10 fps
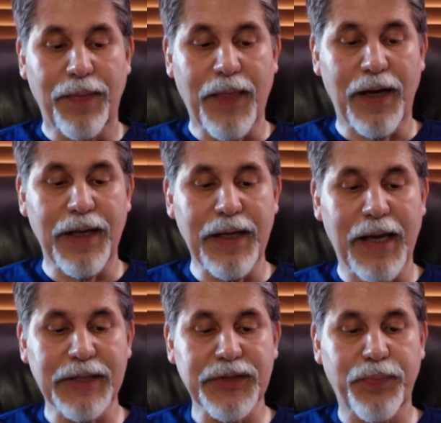that he
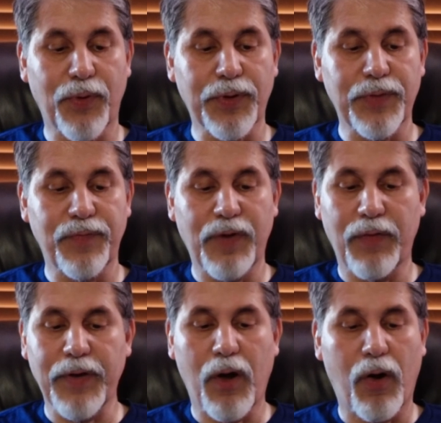has spoken
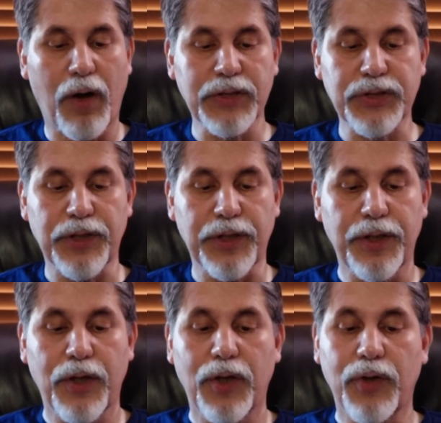very harshly
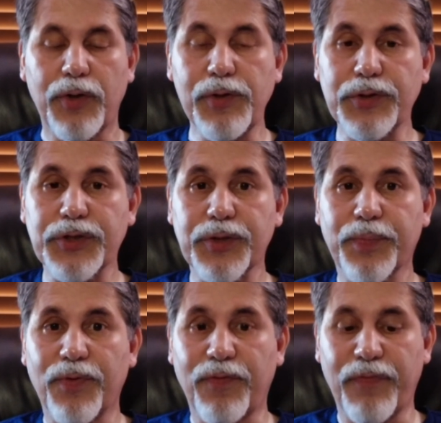using
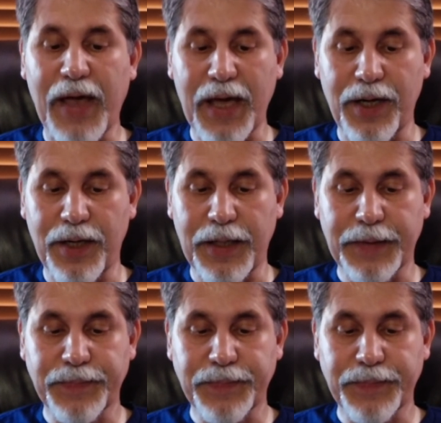profanity.